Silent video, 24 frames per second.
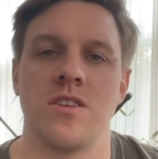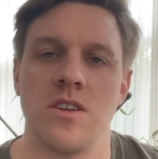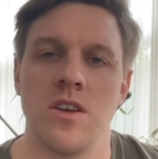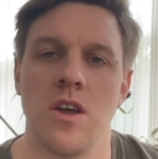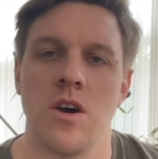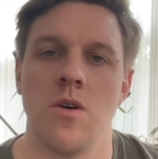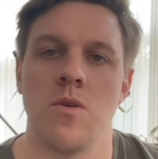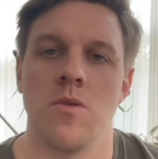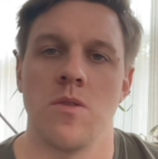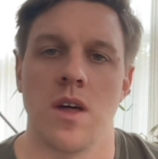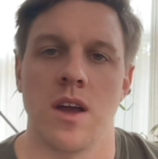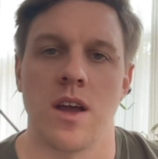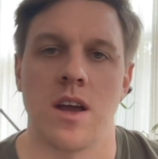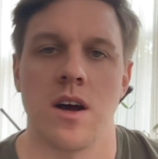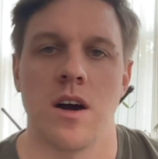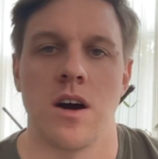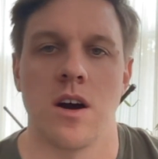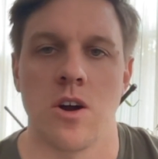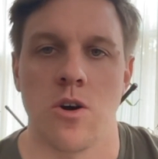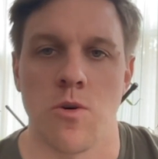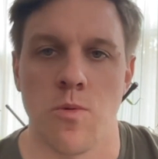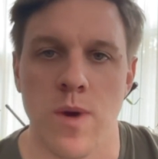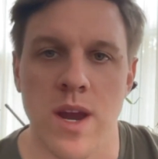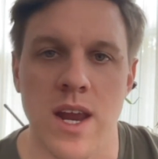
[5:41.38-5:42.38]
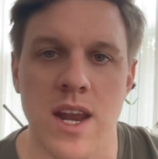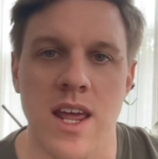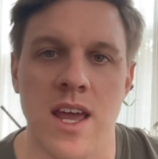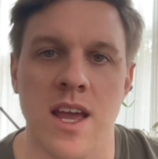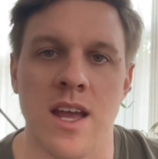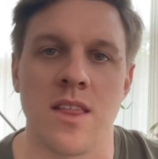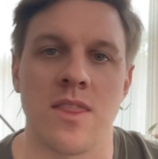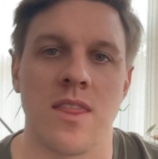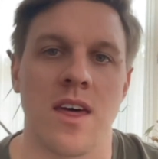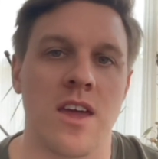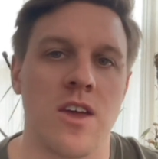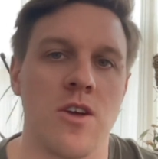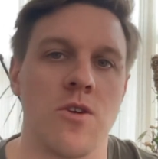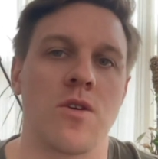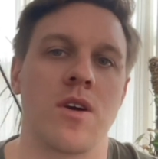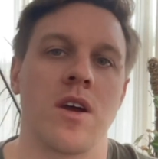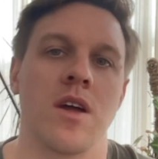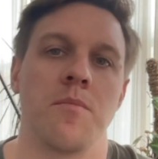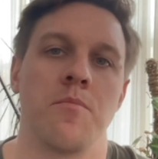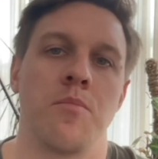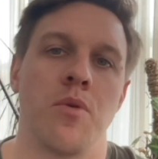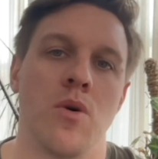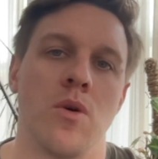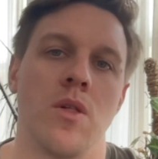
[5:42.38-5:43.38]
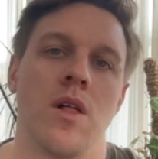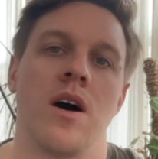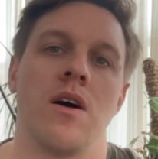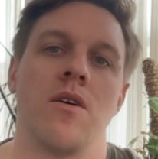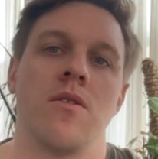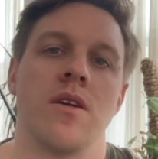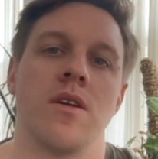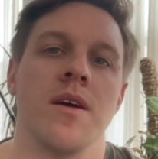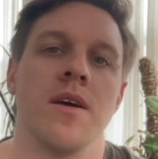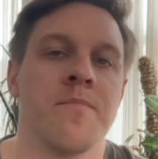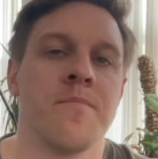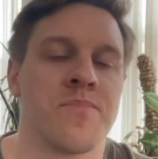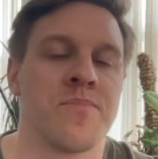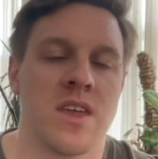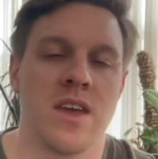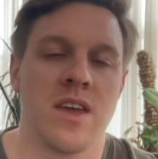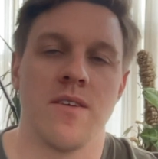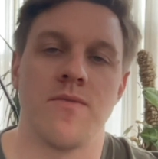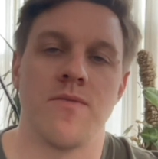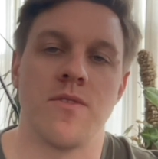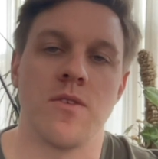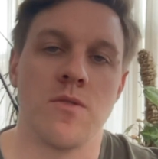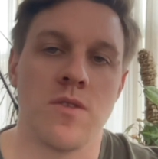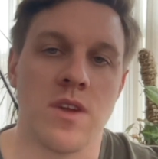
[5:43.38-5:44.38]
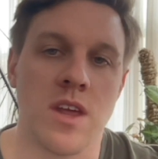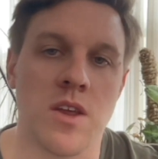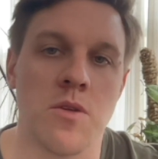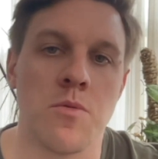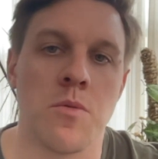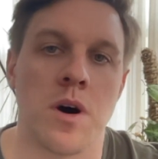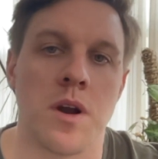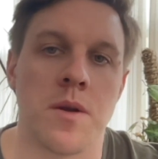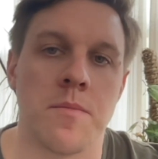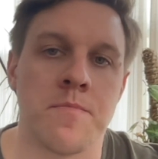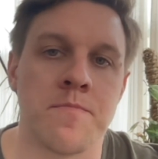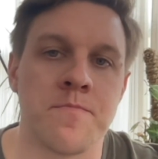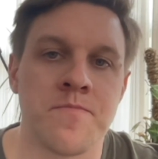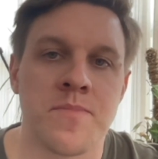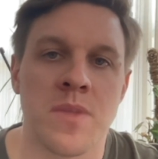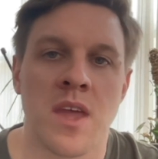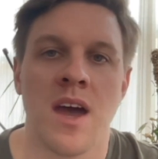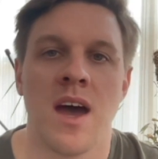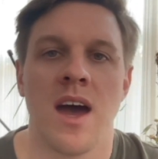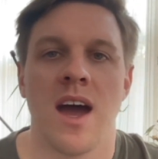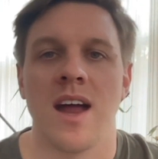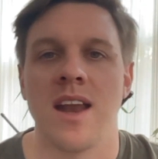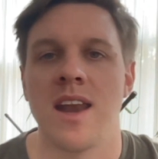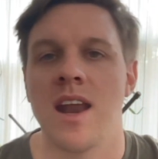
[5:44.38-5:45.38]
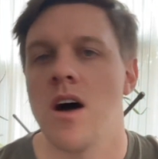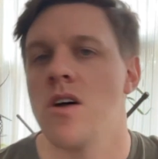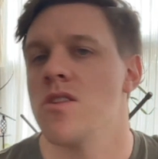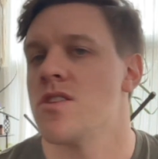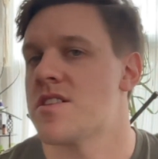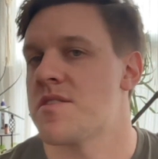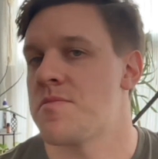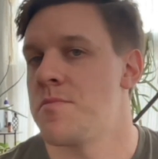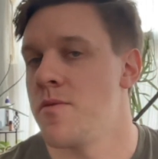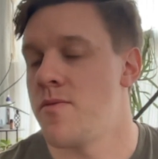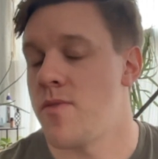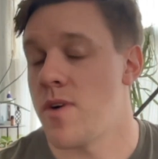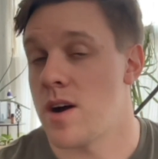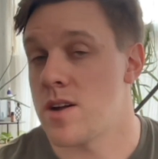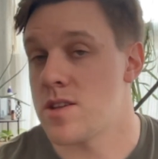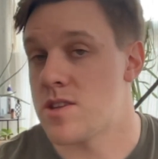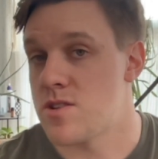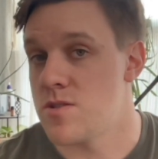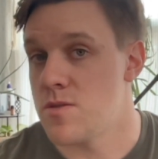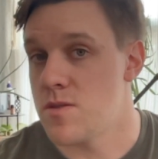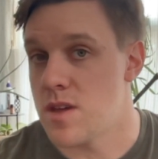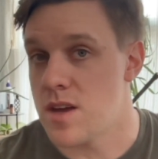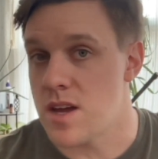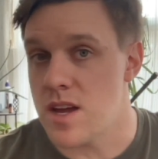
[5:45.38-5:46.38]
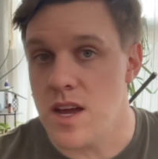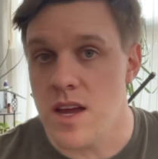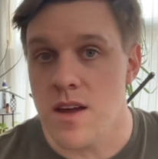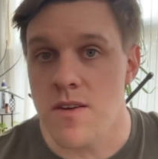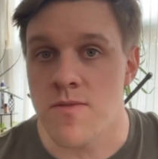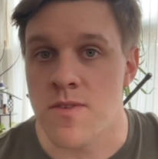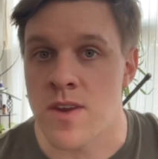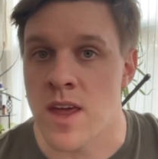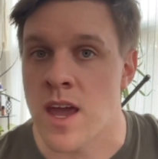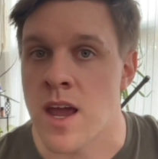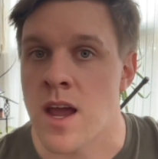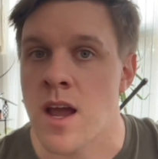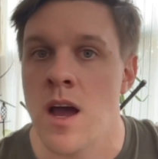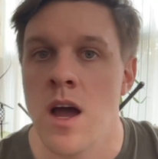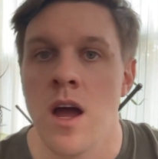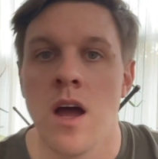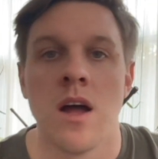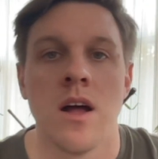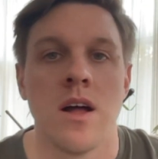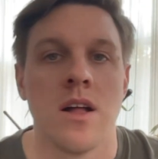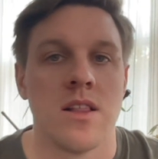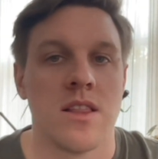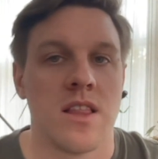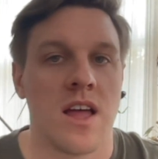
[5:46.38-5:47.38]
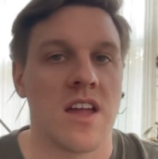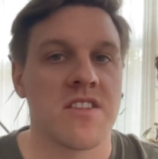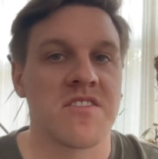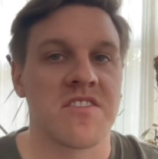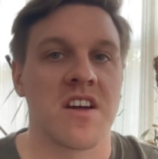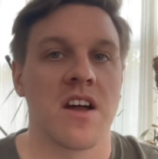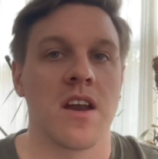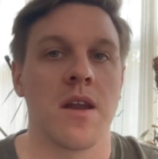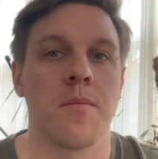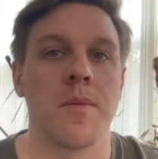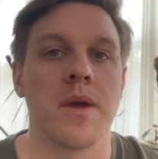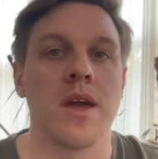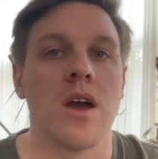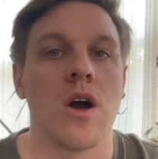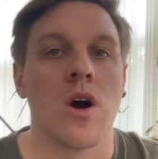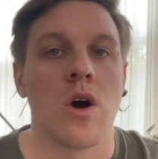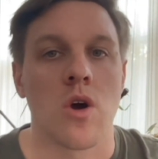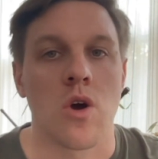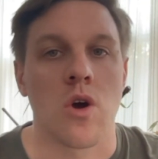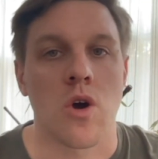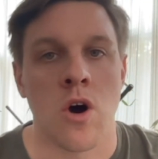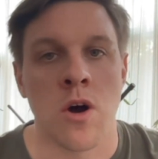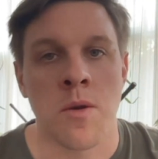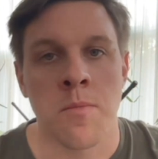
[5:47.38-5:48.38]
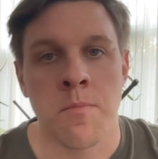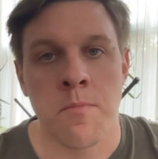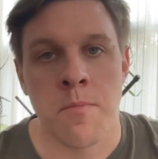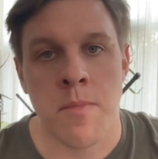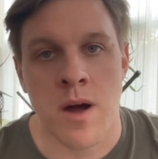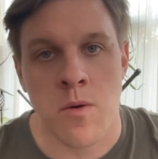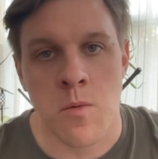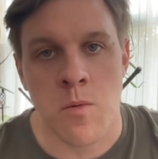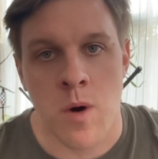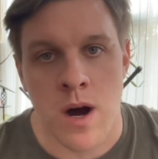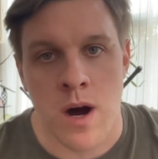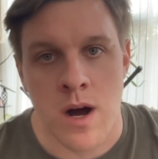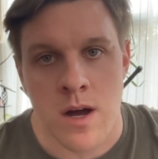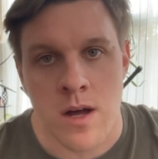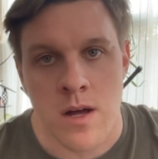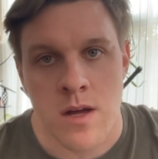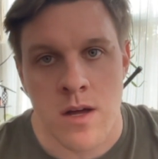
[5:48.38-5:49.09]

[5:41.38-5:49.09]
like a greeting that you can pull out if you need one. And now let's move on to the evening. That's going to be konbanwa.